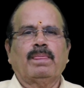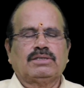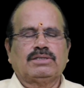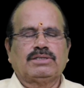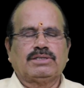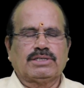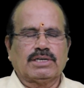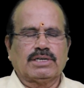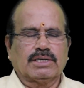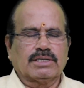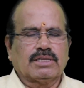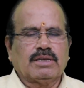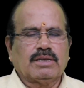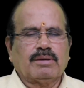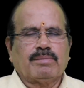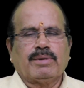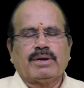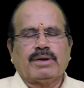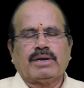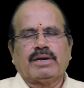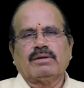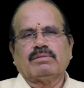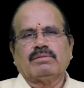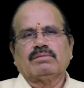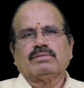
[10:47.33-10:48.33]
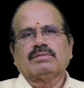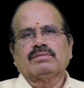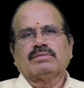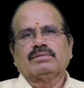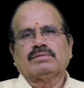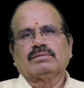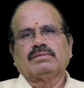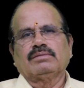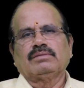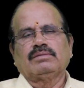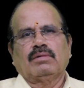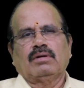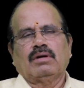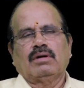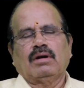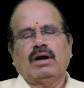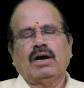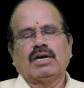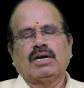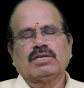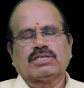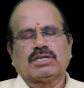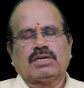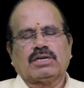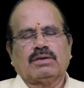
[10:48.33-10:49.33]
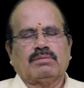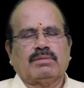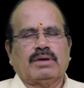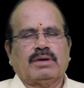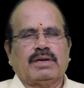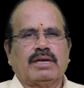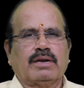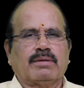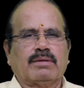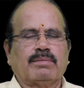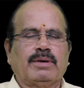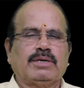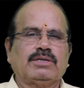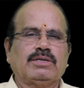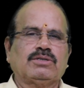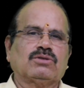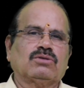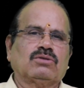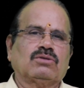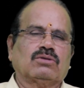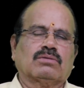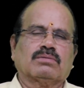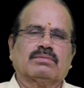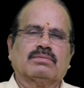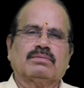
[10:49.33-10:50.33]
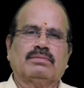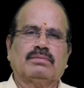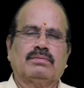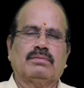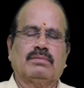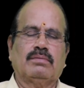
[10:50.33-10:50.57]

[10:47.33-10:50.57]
Shakti Peetam, Ashram near Mysore.